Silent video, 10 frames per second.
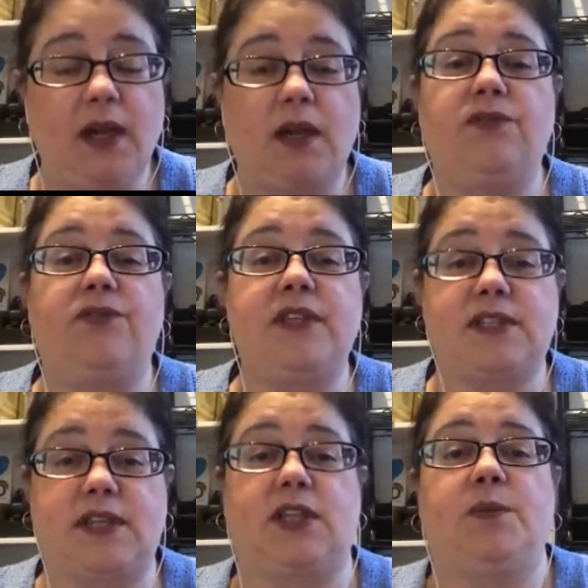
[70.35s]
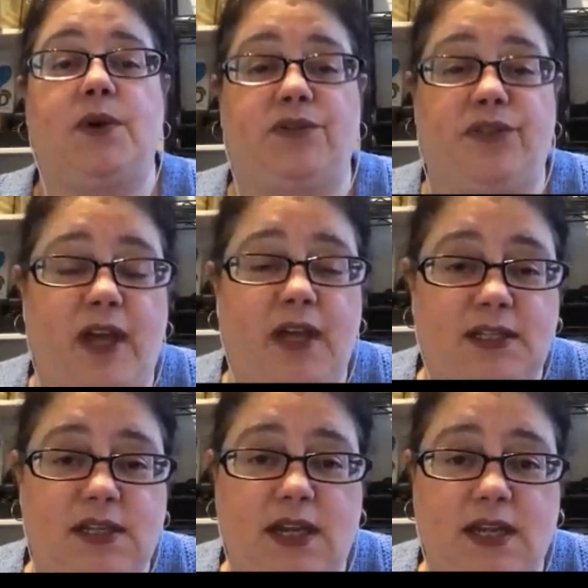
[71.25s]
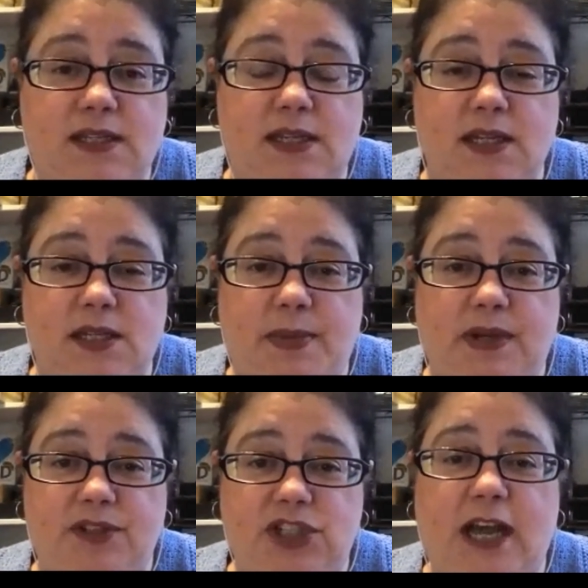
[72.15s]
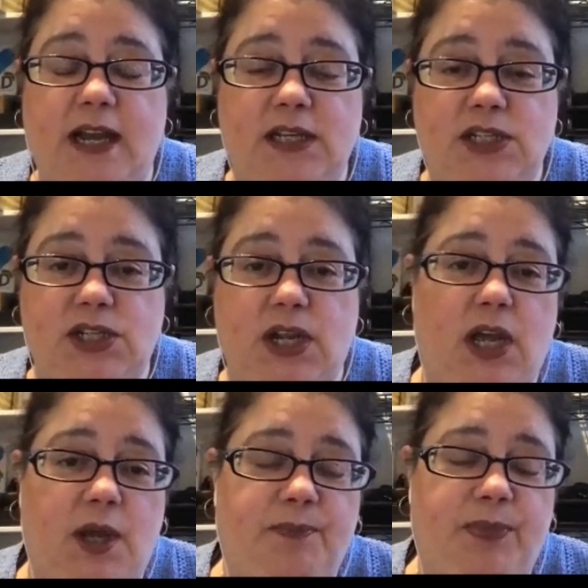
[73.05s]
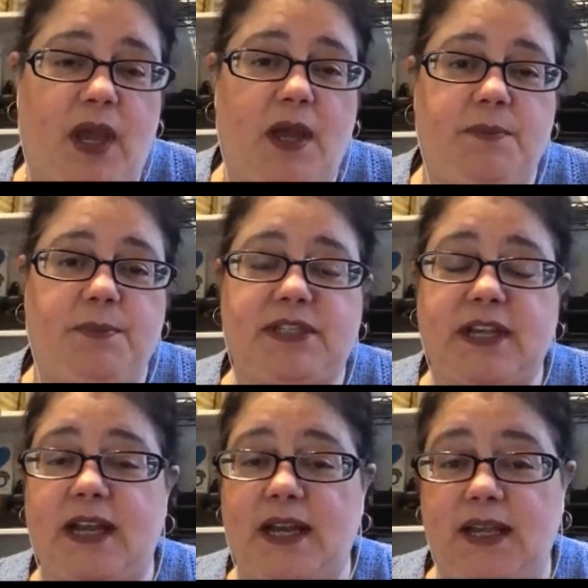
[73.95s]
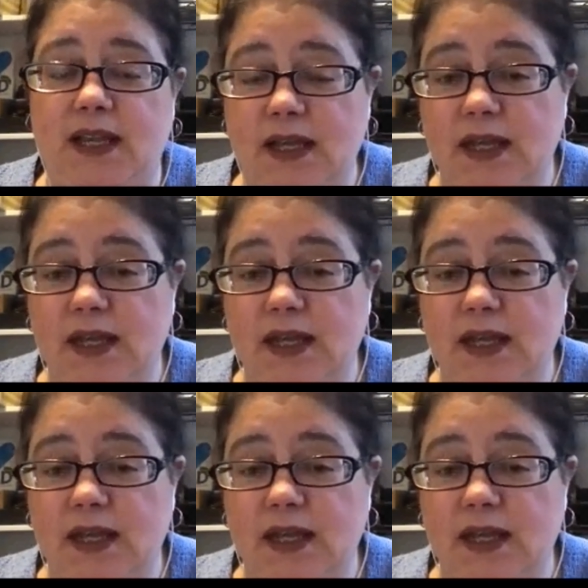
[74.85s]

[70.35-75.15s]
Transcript: convincing them of that is a bit of a challenge, and particularly